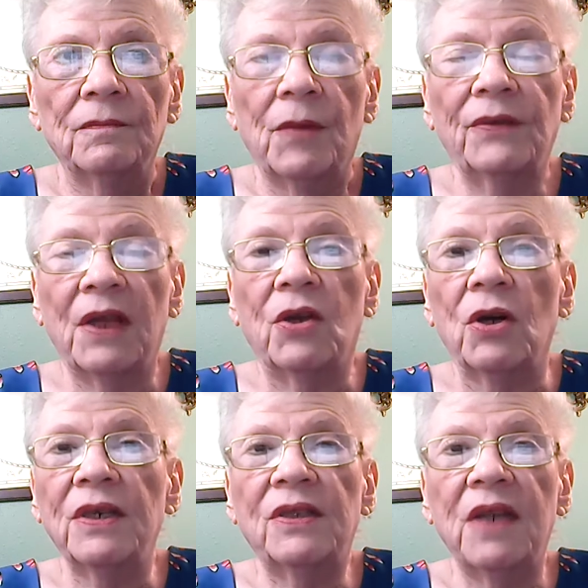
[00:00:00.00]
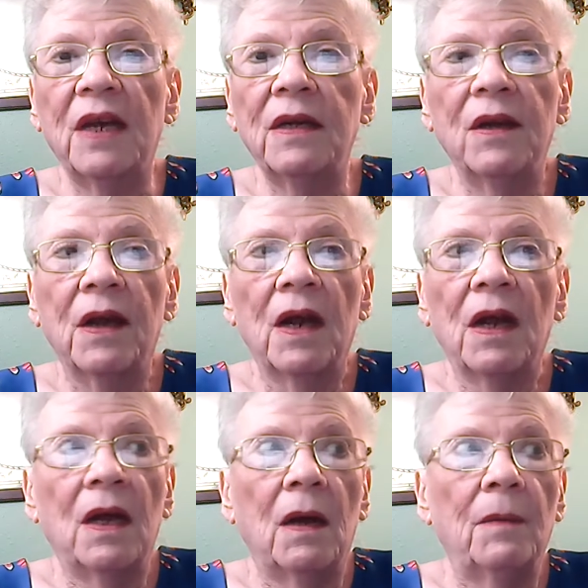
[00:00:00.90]
But they couldn't send
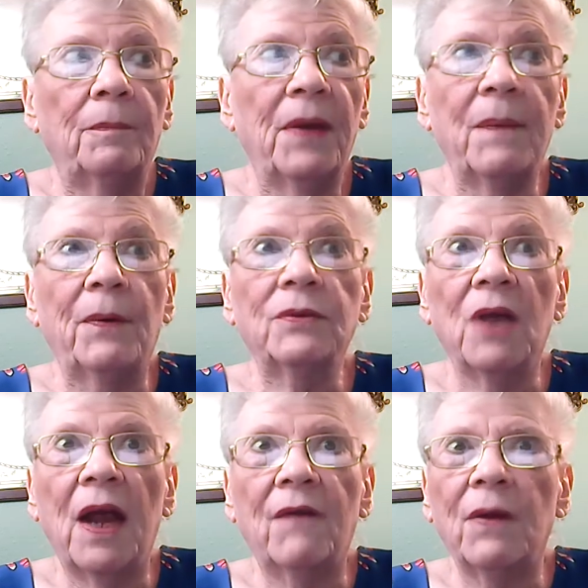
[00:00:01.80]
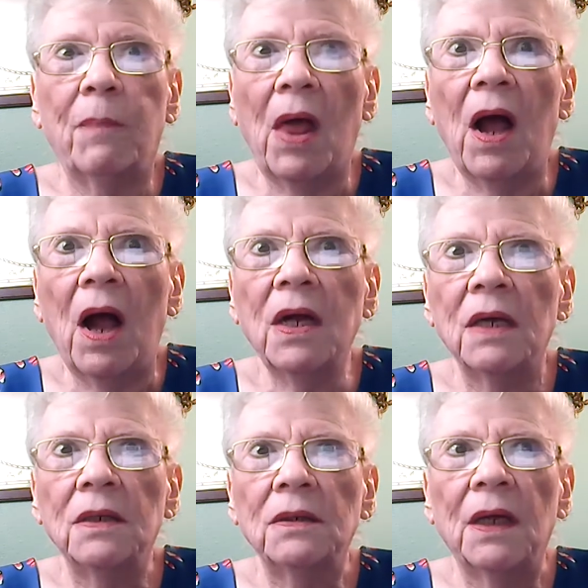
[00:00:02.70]
people to every block
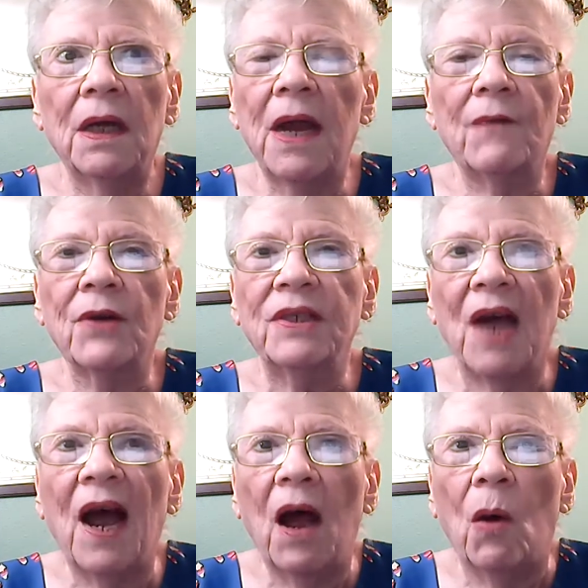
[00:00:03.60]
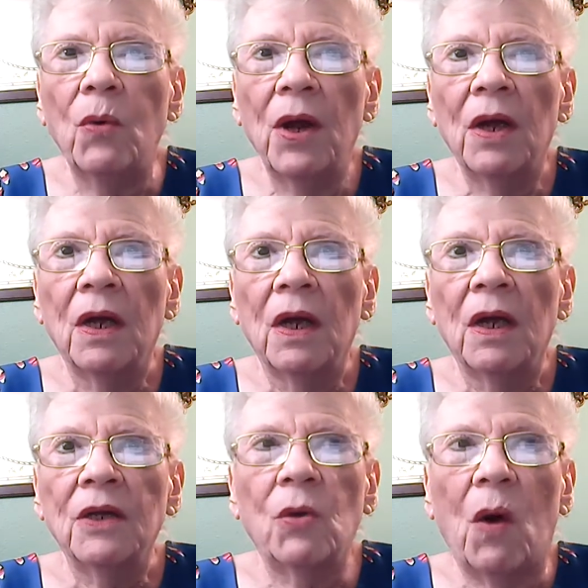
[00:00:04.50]
in every town
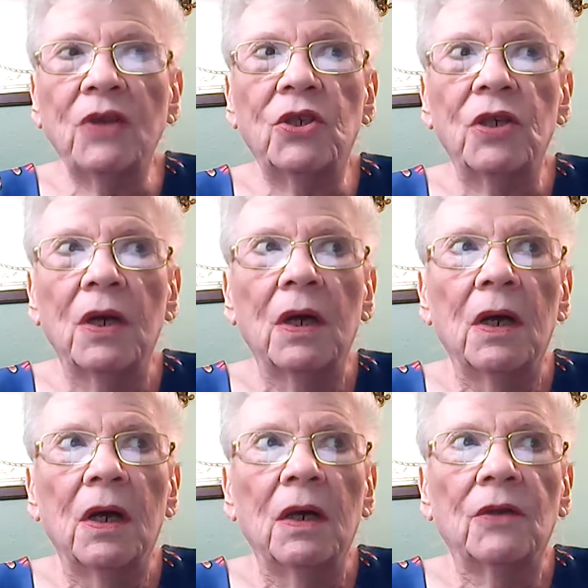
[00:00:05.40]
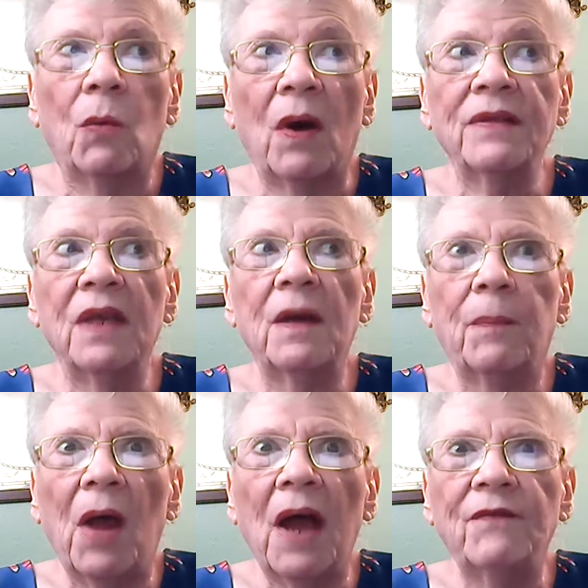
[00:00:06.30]
to watch the ones that
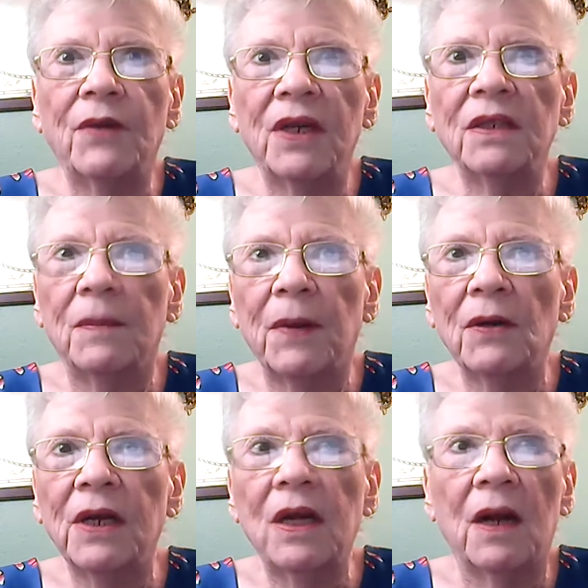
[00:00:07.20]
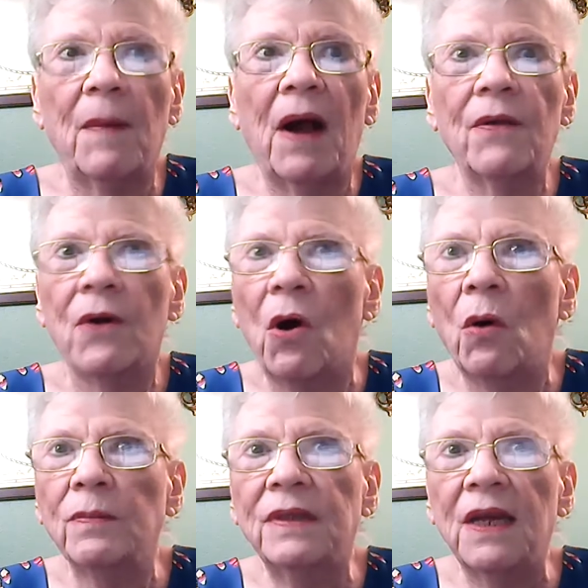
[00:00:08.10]
applied for disability to come out of their
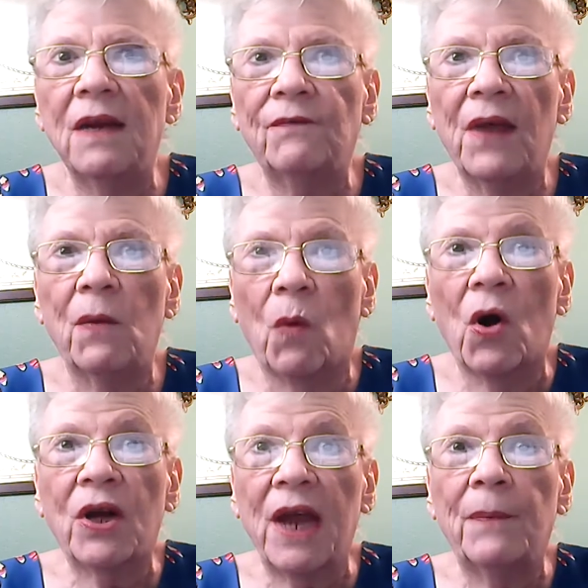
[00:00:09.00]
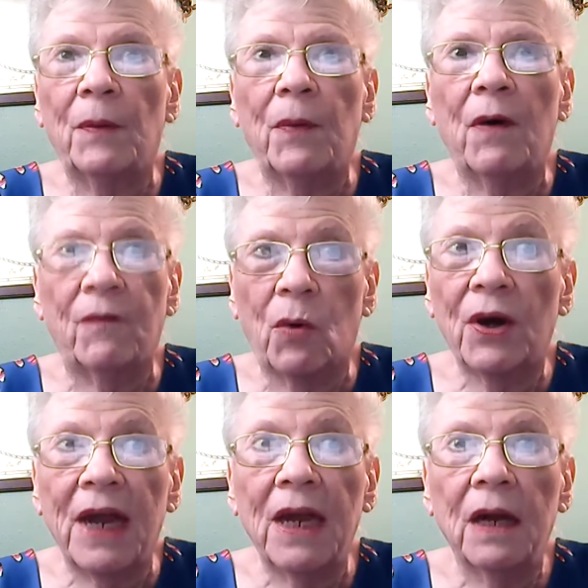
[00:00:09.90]
homes, see if they were capable of
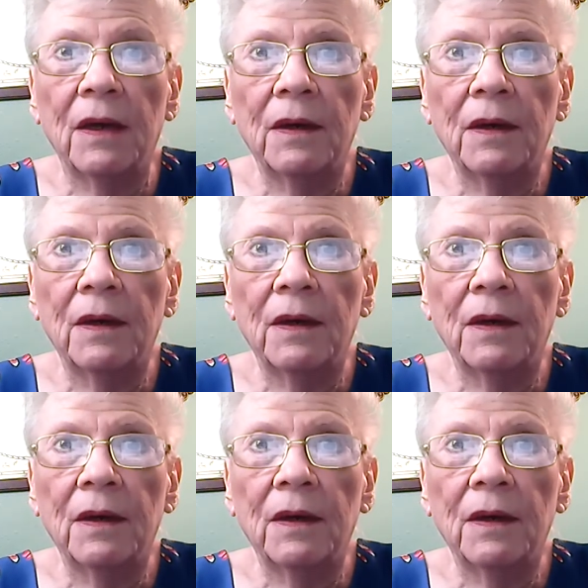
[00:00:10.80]
working.